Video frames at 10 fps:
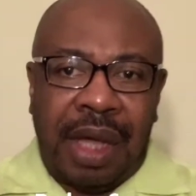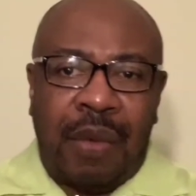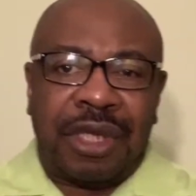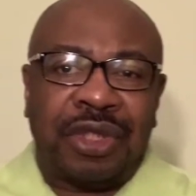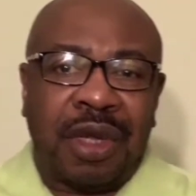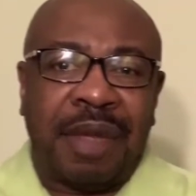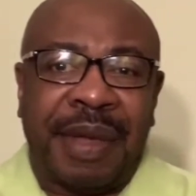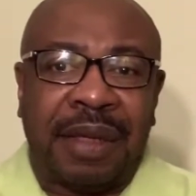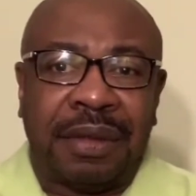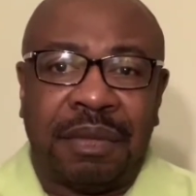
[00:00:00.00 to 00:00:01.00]
want to talk
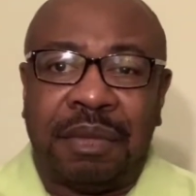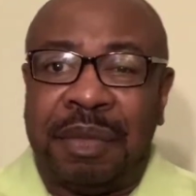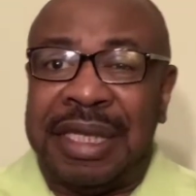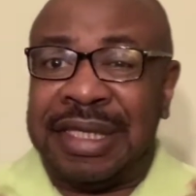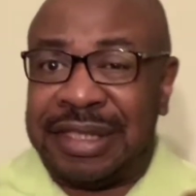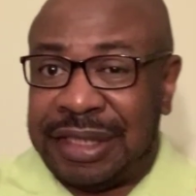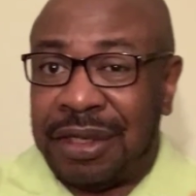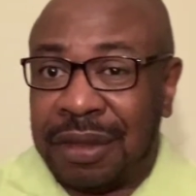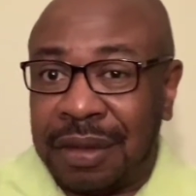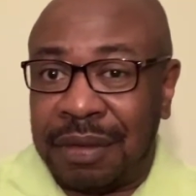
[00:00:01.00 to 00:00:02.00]
about being
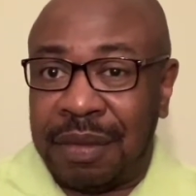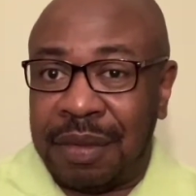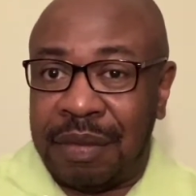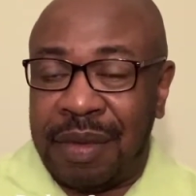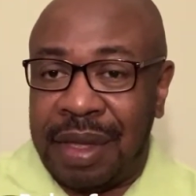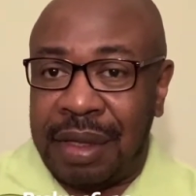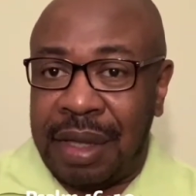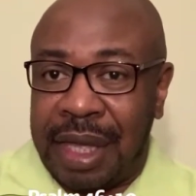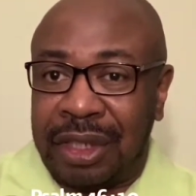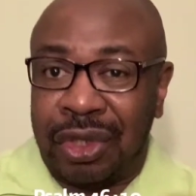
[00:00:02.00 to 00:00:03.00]
still
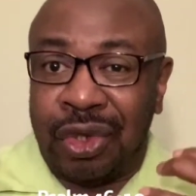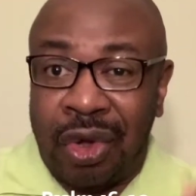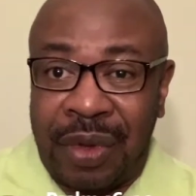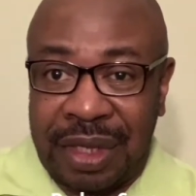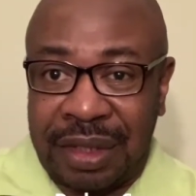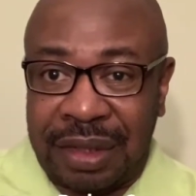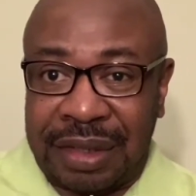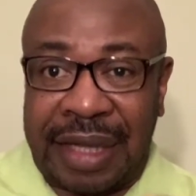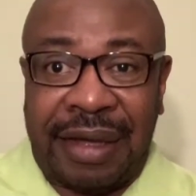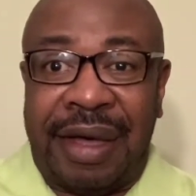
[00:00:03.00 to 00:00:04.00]
and knowing
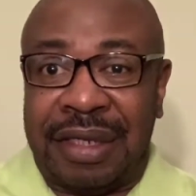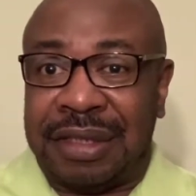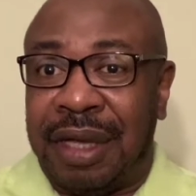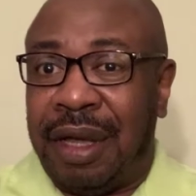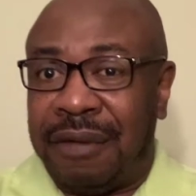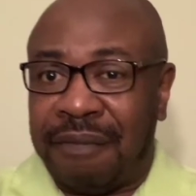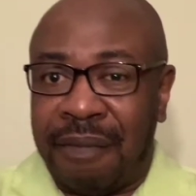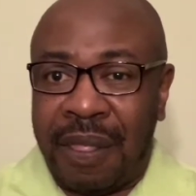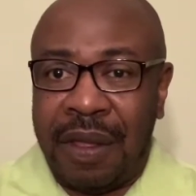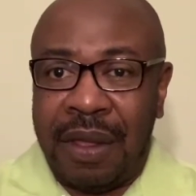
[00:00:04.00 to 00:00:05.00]
that God is God.
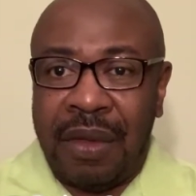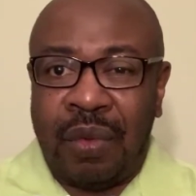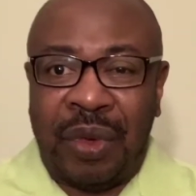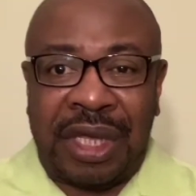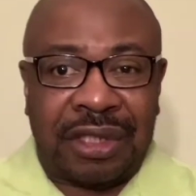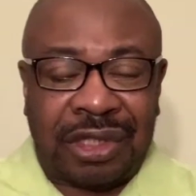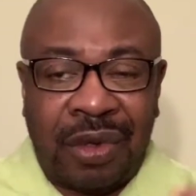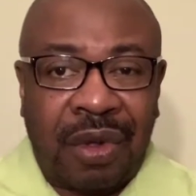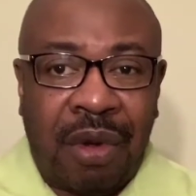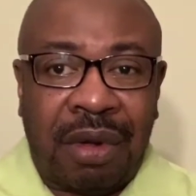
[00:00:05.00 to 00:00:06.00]
We get so
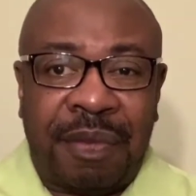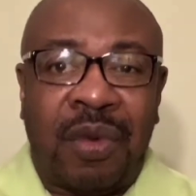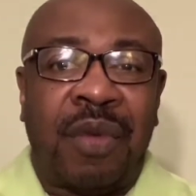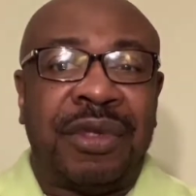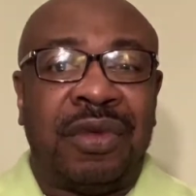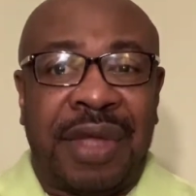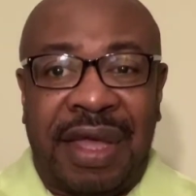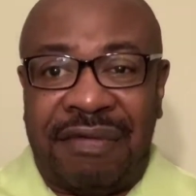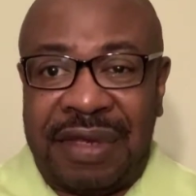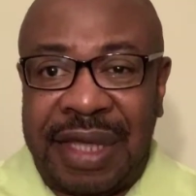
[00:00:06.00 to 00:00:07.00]
caught up in what we're doing
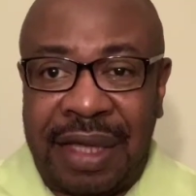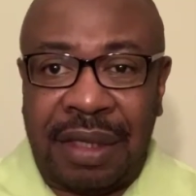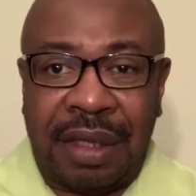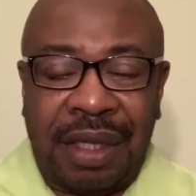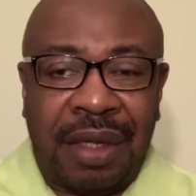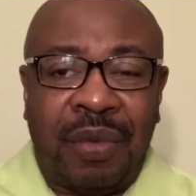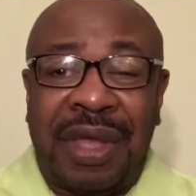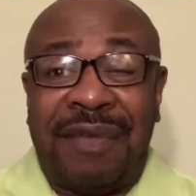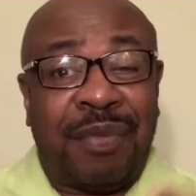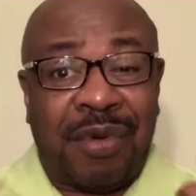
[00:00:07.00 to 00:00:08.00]
every day. We
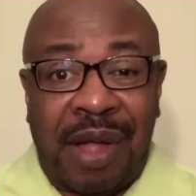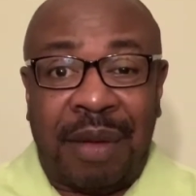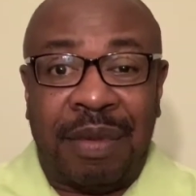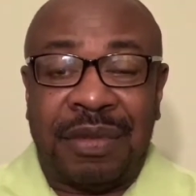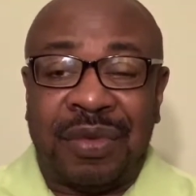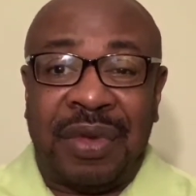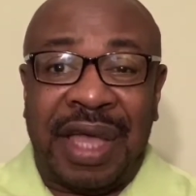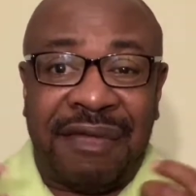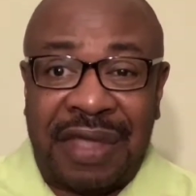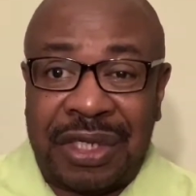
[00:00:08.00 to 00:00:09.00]
have problems, we
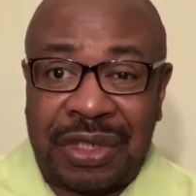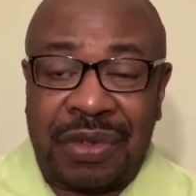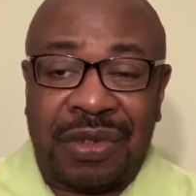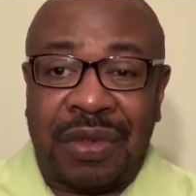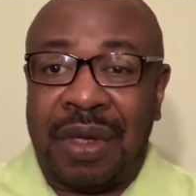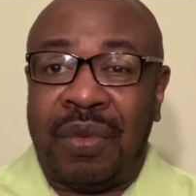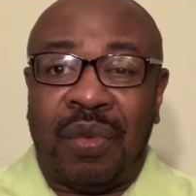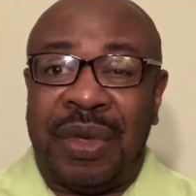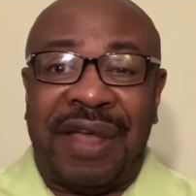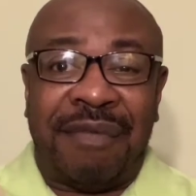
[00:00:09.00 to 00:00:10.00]
have issues, uh,
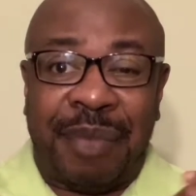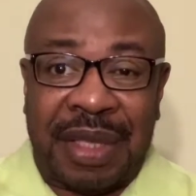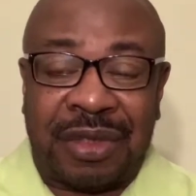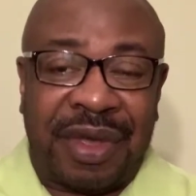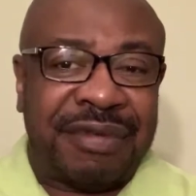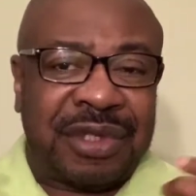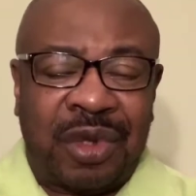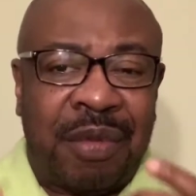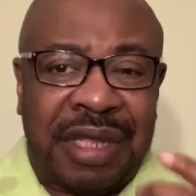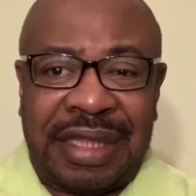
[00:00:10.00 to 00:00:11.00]
we have bills, we have so
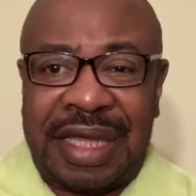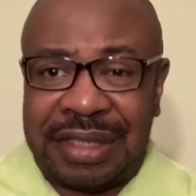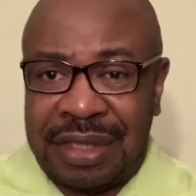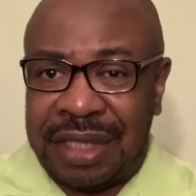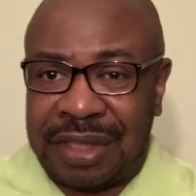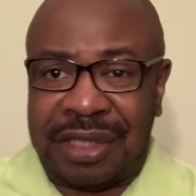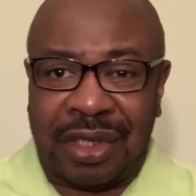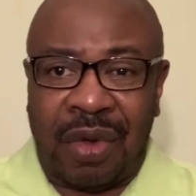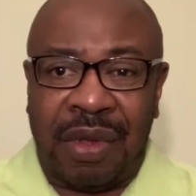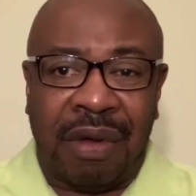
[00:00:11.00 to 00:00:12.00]
many things that, that's
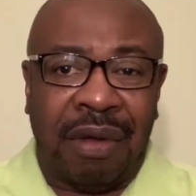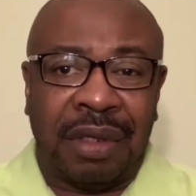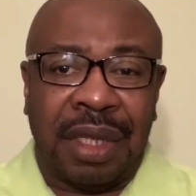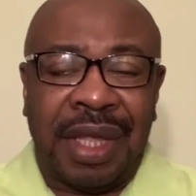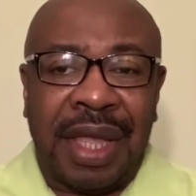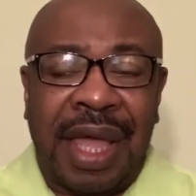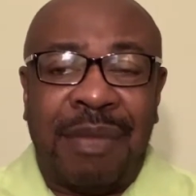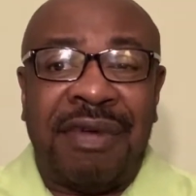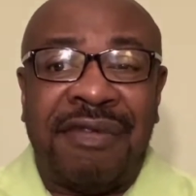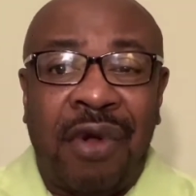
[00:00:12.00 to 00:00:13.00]
going on. And
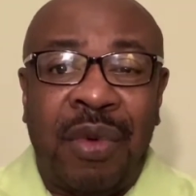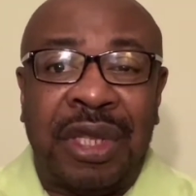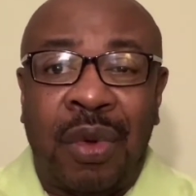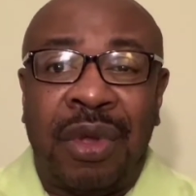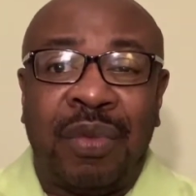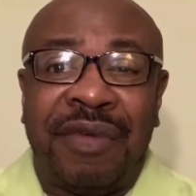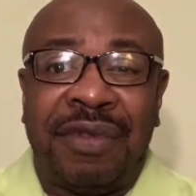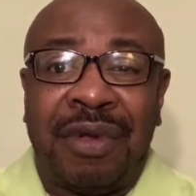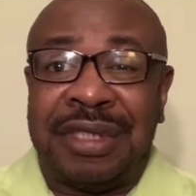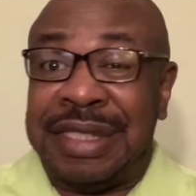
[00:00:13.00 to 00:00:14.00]
before we know it, we've
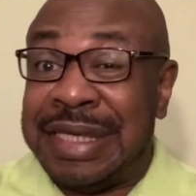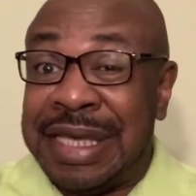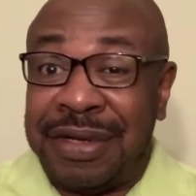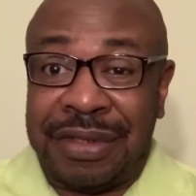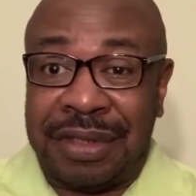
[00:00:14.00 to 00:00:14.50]
lost years,